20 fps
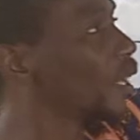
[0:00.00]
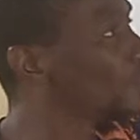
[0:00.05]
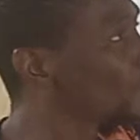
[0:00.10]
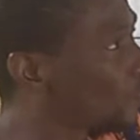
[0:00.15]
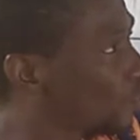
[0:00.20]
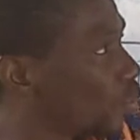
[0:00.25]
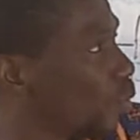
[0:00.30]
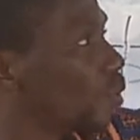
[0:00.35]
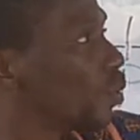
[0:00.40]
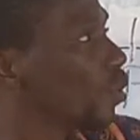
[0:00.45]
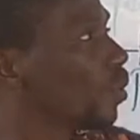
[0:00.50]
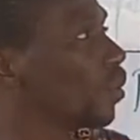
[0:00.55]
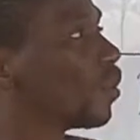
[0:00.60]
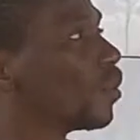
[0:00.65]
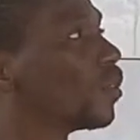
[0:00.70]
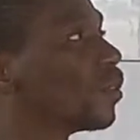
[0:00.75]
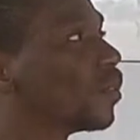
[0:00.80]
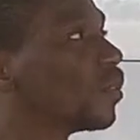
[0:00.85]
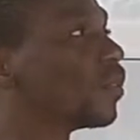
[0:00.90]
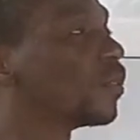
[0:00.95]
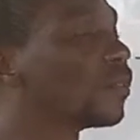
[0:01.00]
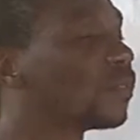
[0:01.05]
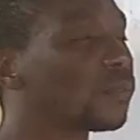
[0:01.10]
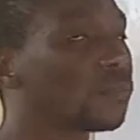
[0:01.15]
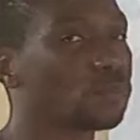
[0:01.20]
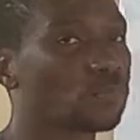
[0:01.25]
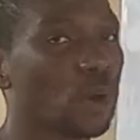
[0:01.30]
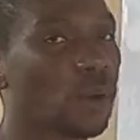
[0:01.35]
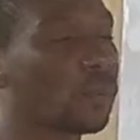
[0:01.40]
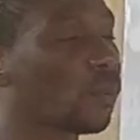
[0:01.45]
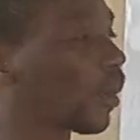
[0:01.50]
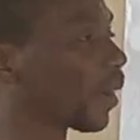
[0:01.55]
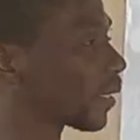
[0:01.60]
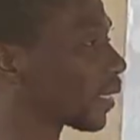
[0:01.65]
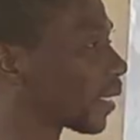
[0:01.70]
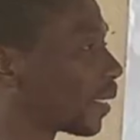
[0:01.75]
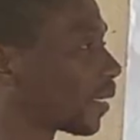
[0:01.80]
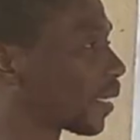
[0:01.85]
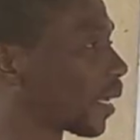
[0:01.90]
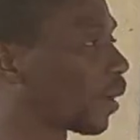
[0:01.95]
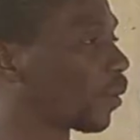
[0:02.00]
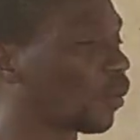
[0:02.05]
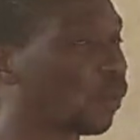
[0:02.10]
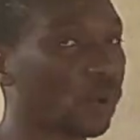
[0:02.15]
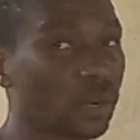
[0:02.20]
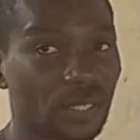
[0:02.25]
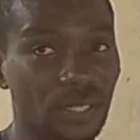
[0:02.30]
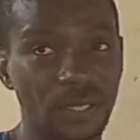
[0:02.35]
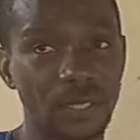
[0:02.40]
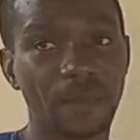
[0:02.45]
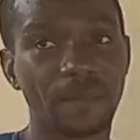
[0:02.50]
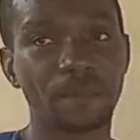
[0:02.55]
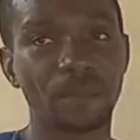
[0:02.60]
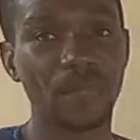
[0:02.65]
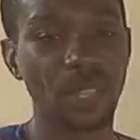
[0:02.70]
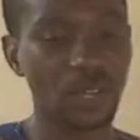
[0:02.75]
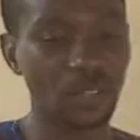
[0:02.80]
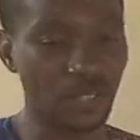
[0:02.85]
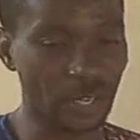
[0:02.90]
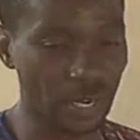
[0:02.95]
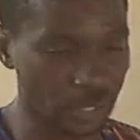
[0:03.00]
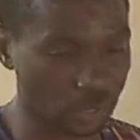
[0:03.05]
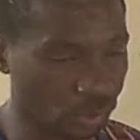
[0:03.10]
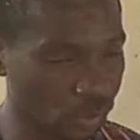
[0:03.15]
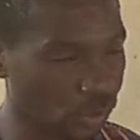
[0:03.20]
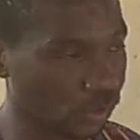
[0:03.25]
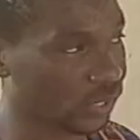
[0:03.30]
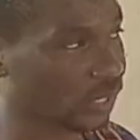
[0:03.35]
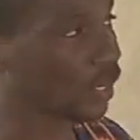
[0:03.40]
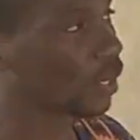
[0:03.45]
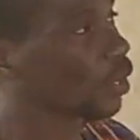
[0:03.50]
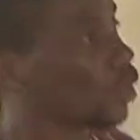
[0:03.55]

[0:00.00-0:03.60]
into proportions and what? Ratios.